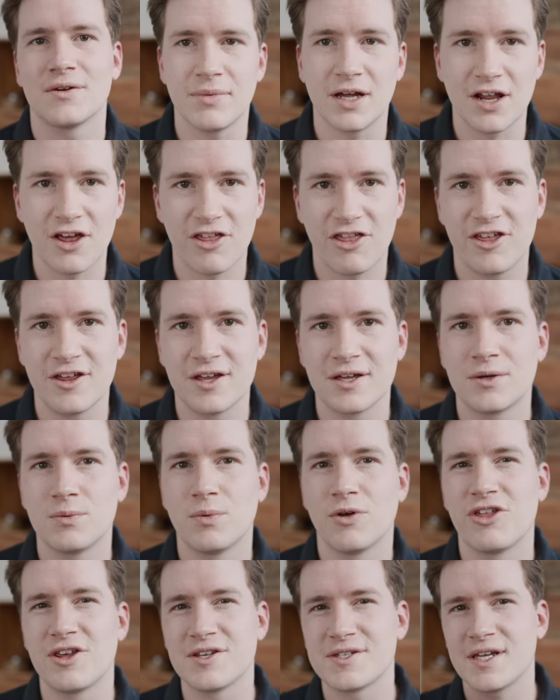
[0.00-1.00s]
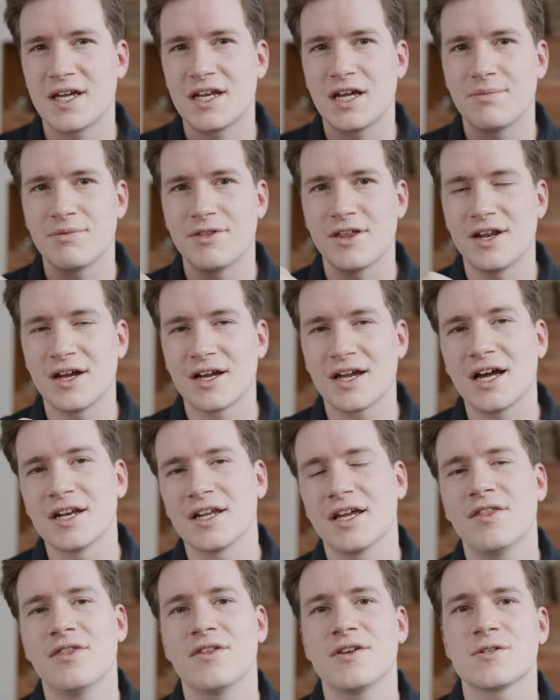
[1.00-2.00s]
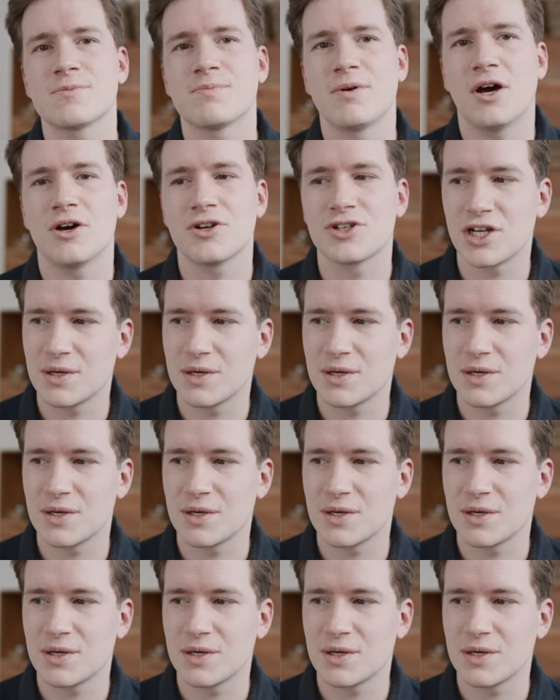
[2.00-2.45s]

But I think with the setup that I got in this pouch,